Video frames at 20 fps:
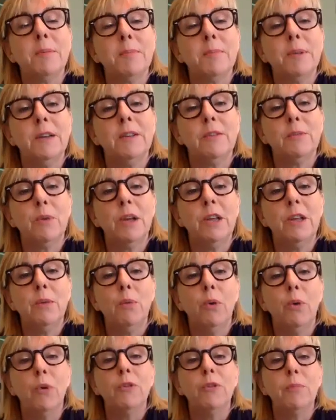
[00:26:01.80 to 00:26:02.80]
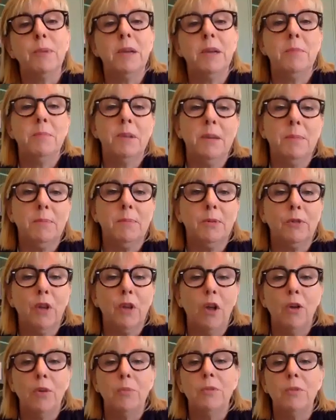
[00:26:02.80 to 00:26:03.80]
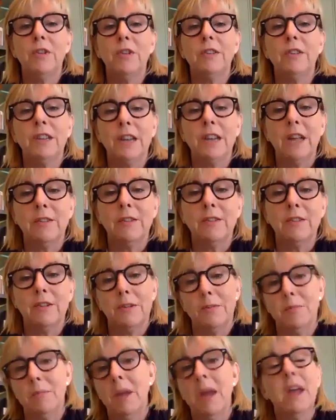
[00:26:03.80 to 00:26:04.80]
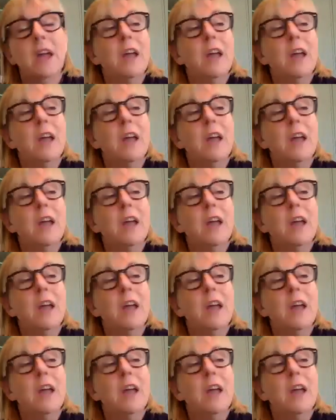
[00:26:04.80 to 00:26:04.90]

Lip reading: piece where you want to be in people's homes, sitting next to them,